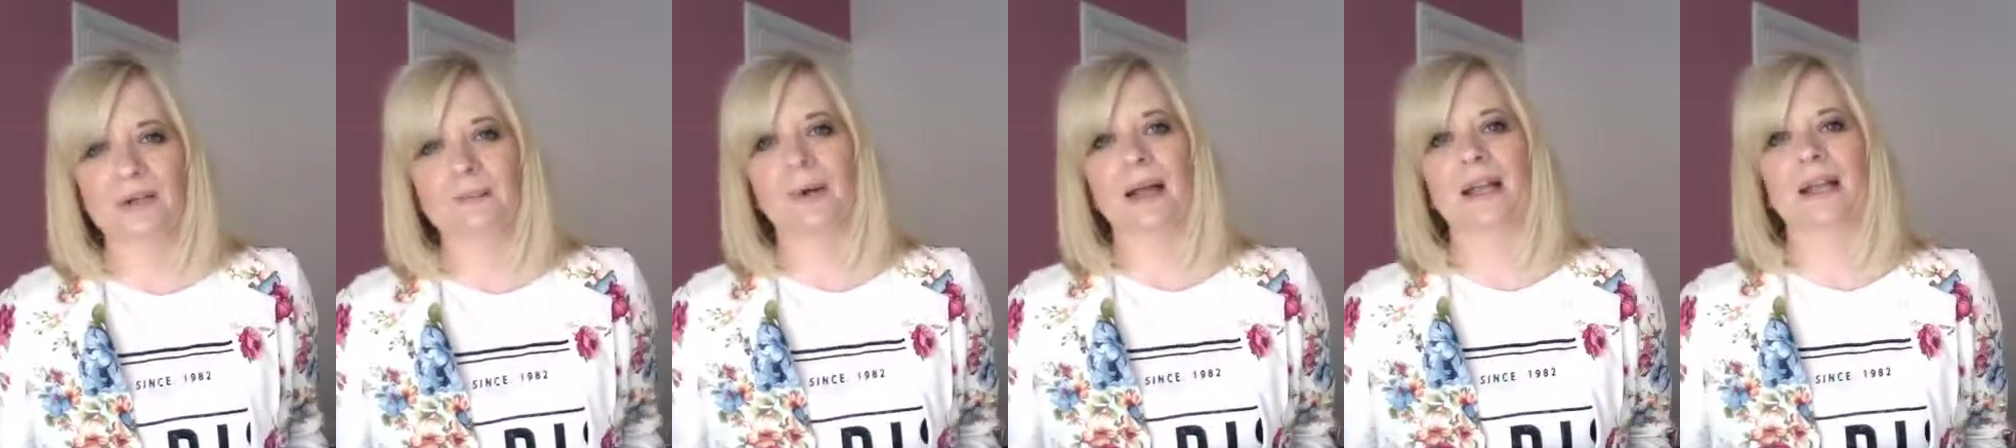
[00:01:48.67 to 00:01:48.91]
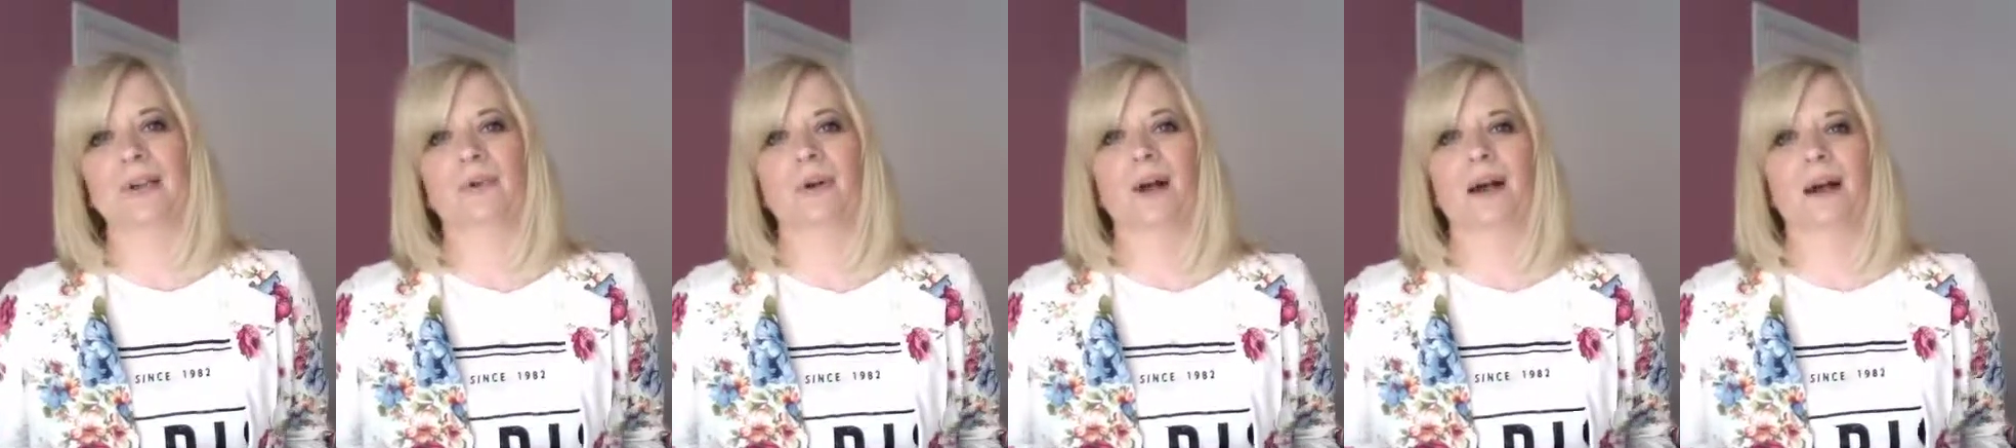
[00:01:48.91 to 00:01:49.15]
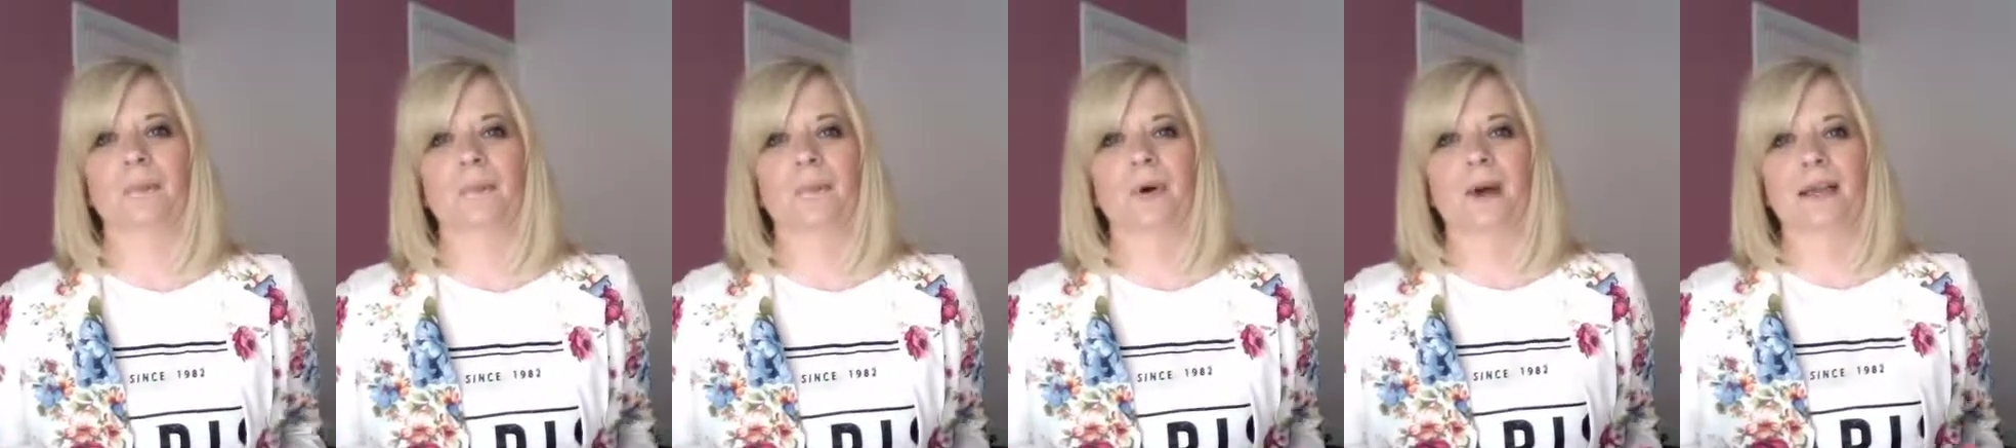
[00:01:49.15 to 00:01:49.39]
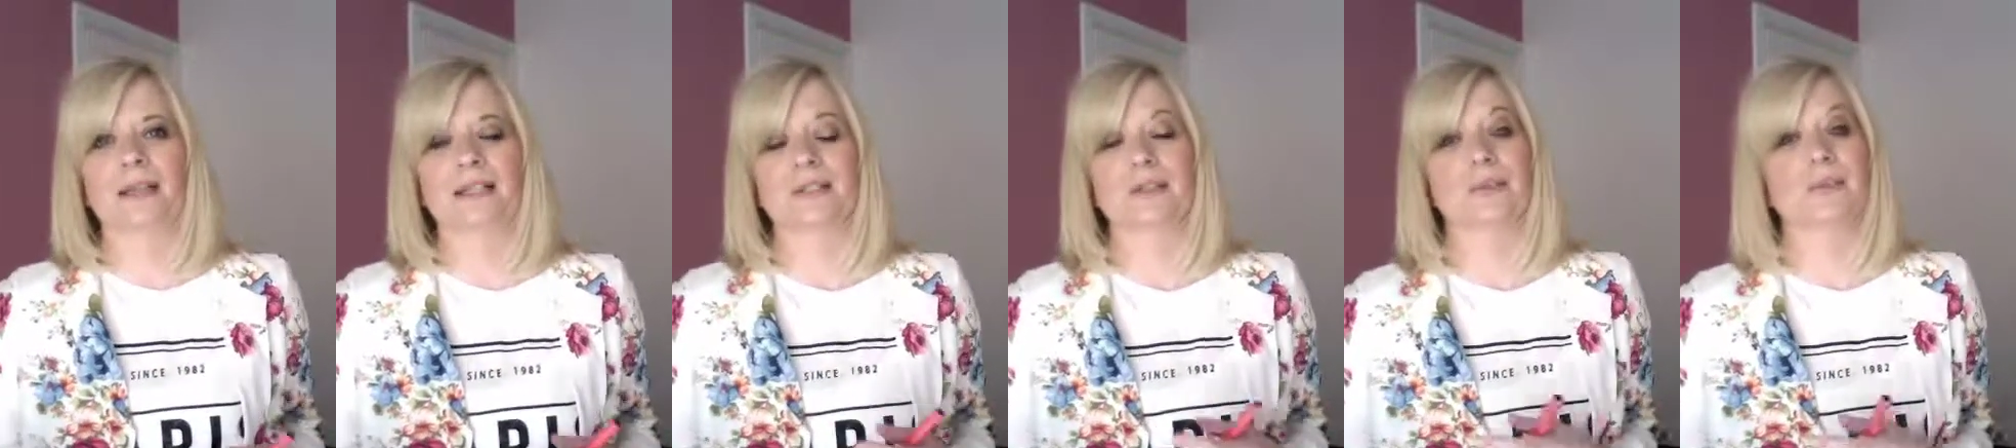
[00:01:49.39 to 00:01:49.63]
my
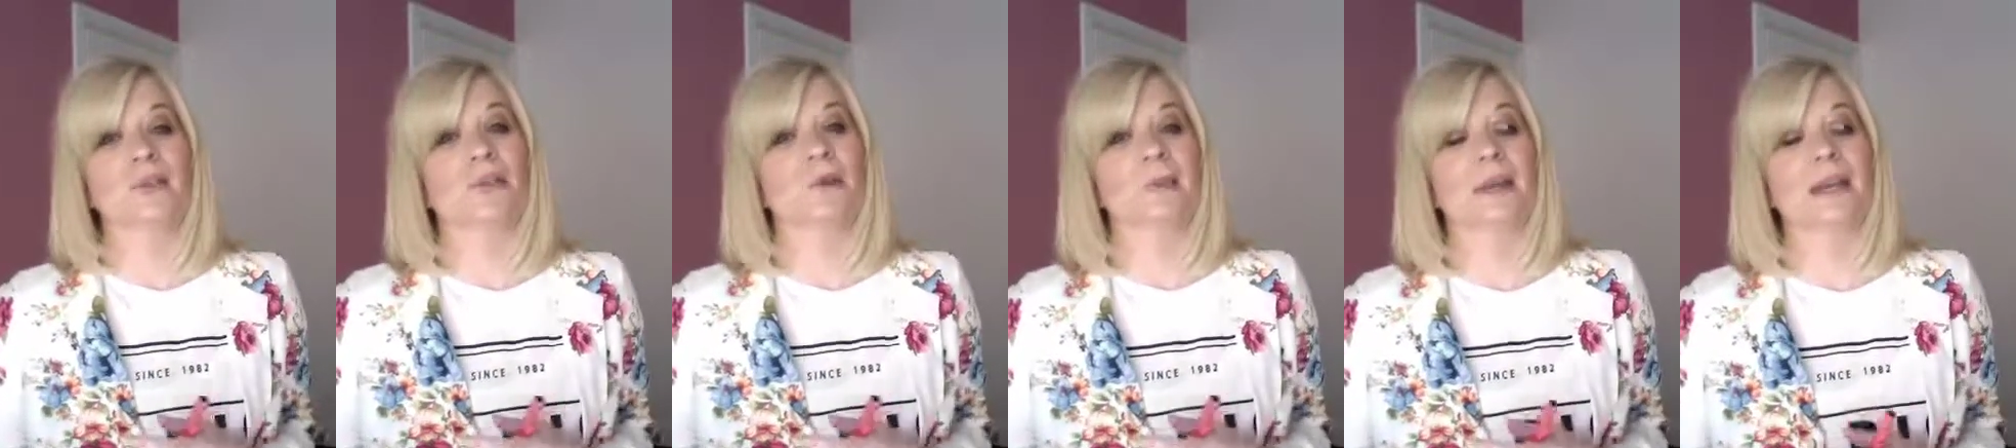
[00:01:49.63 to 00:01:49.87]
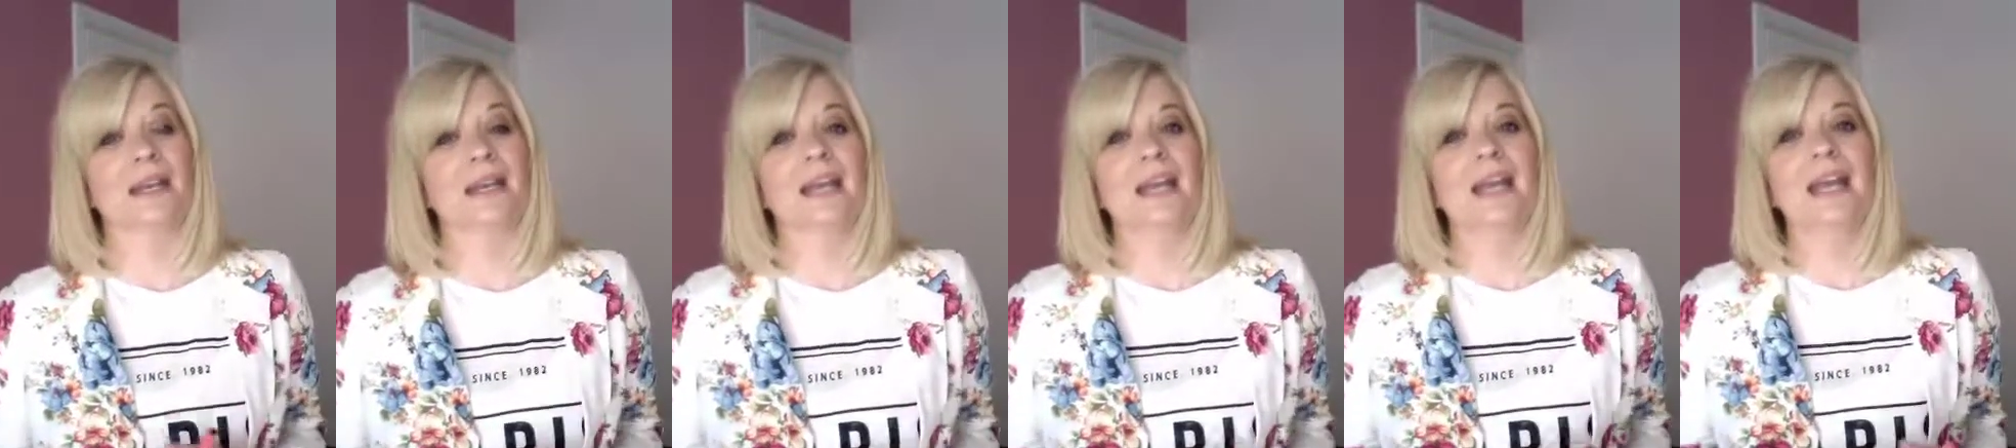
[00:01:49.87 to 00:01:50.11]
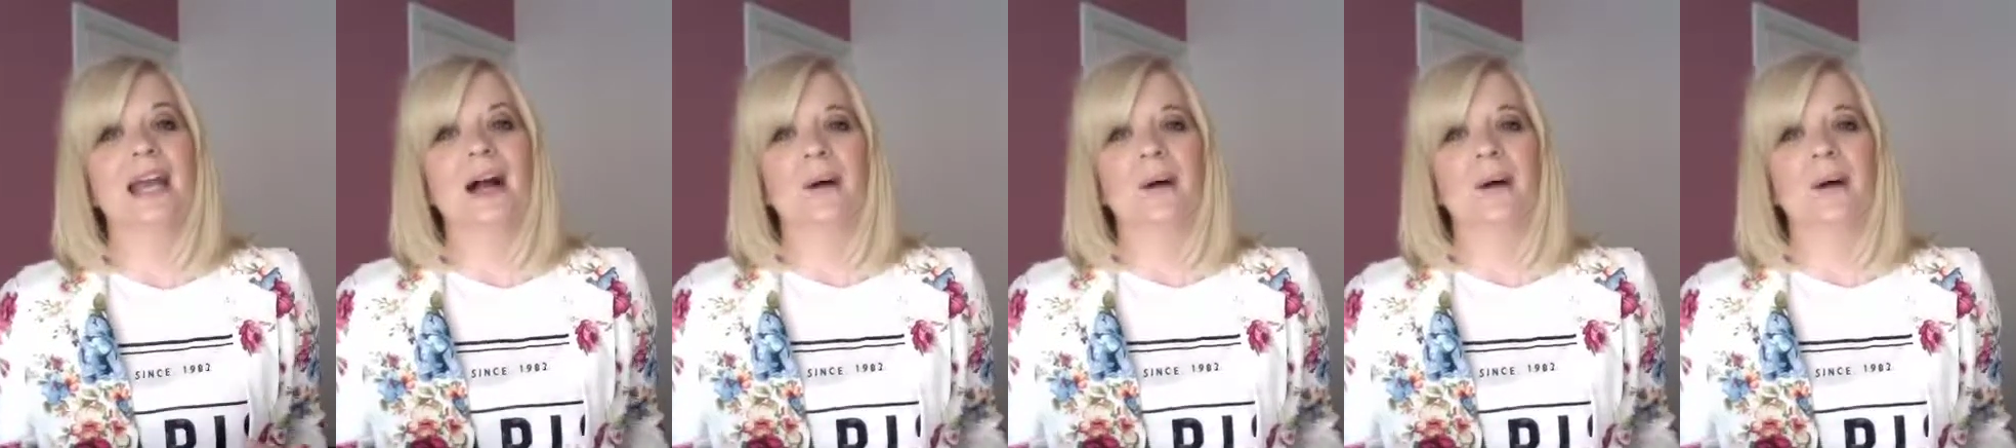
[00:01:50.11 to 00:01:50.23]
bride and groom in